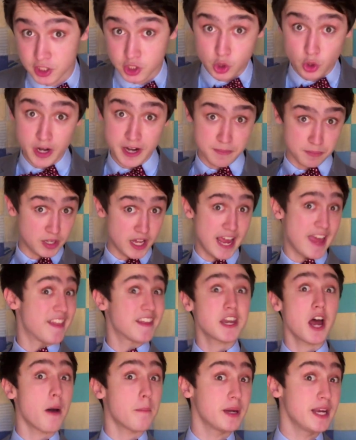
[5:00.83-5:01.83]
Screenplay, and the
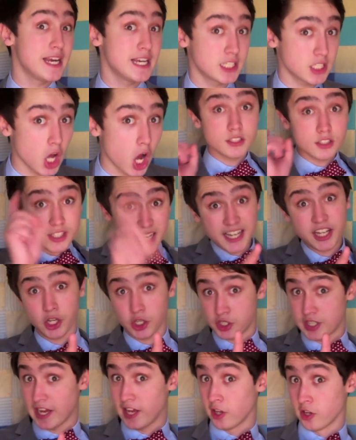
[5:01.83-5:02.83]
nominees are Tinker
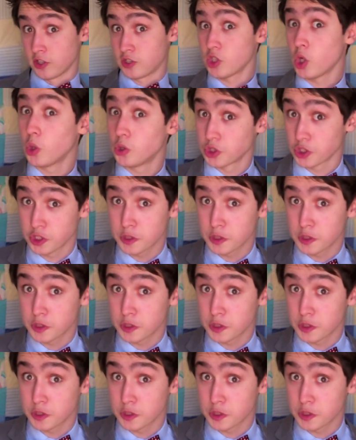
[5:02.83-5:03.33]
Tailor Soldier